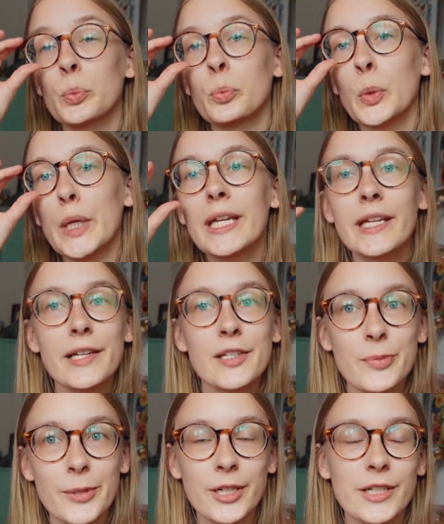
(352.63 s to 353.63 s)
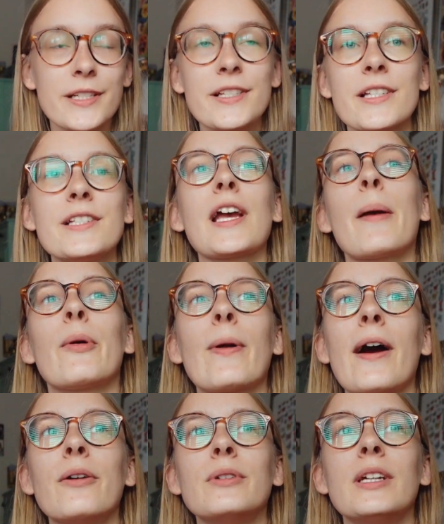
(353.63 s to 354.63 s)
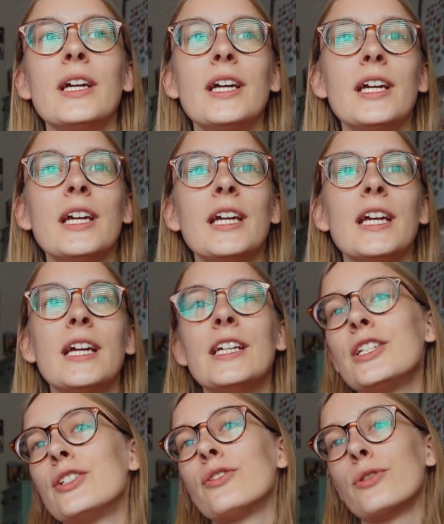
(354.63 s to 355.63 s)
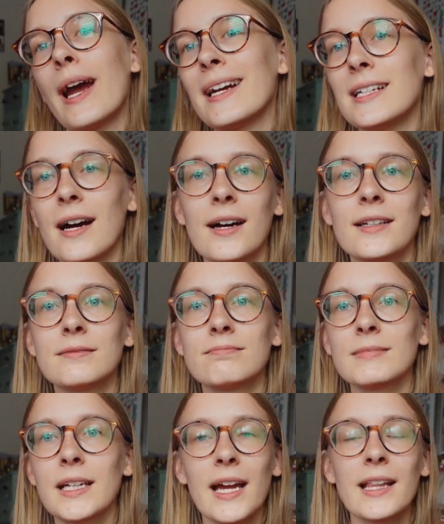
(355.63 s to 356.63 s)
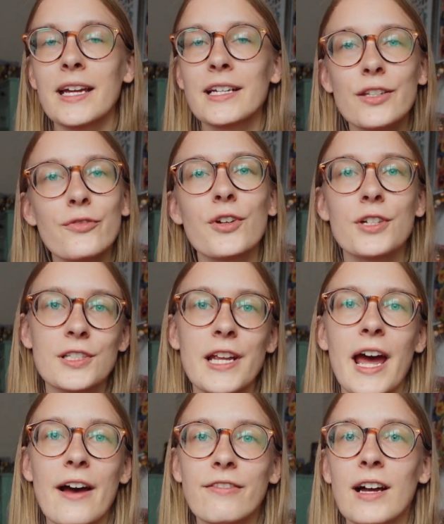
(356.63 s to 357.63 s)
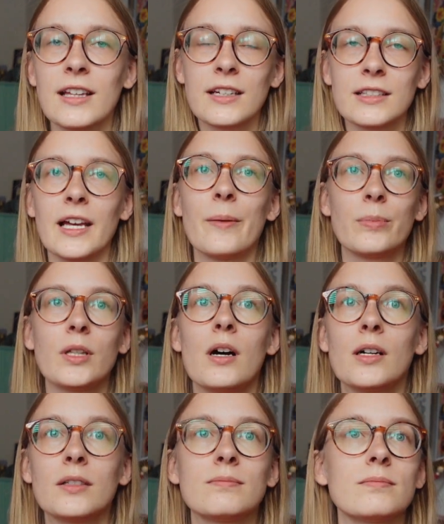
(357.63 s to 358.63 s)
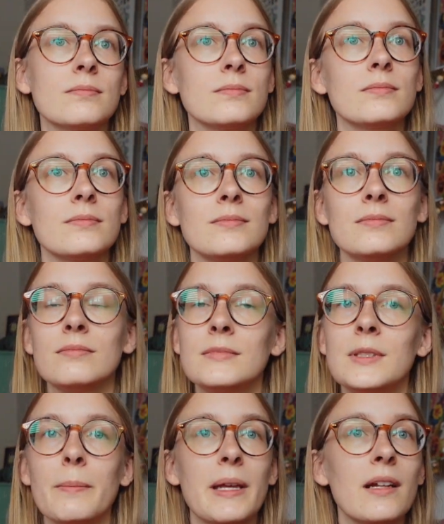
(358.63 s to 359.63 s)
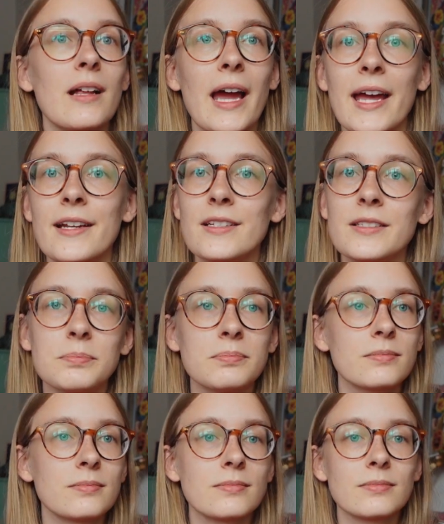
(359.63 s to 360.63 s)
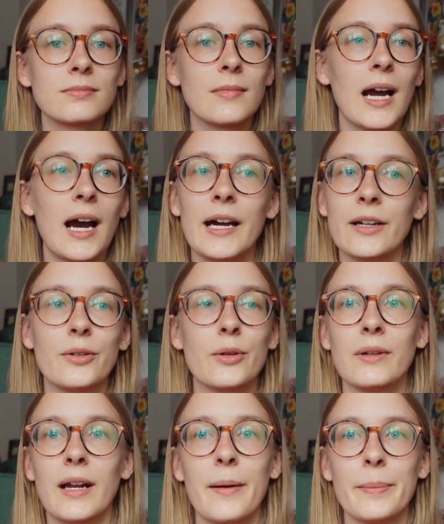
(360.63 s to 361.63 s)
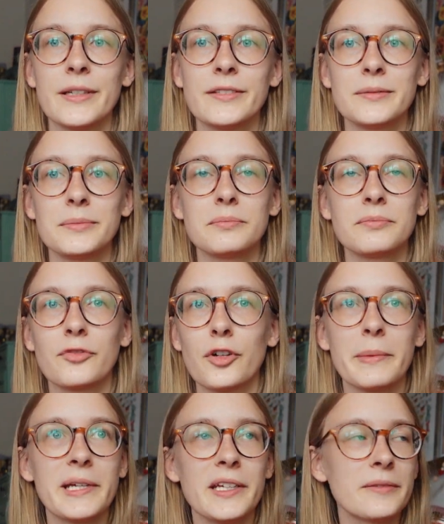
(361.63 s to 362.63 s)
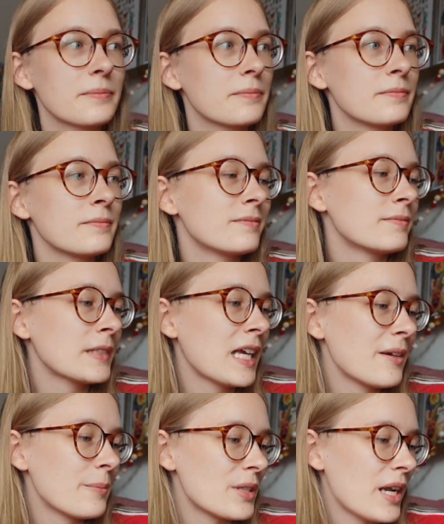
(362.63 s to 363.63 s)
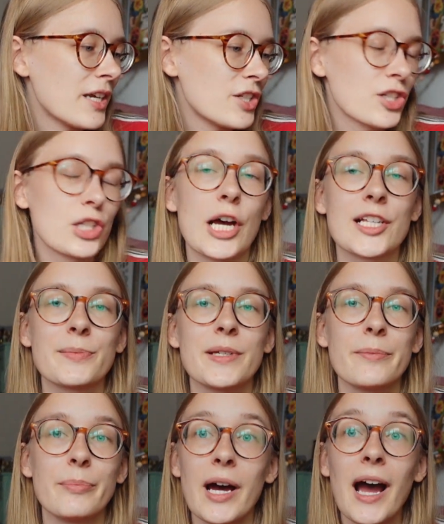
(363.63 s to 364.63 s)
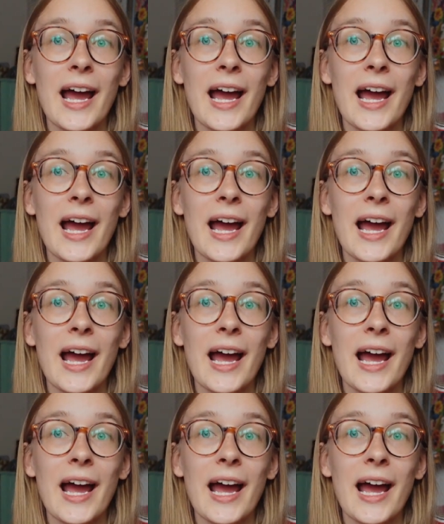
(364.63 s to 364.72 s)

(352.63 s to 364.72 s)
reading experience this time around. It just dragged on. Like, I liked the first half, I liked the epilogue. The middle end, I don't know what happened for me. It just lost me, but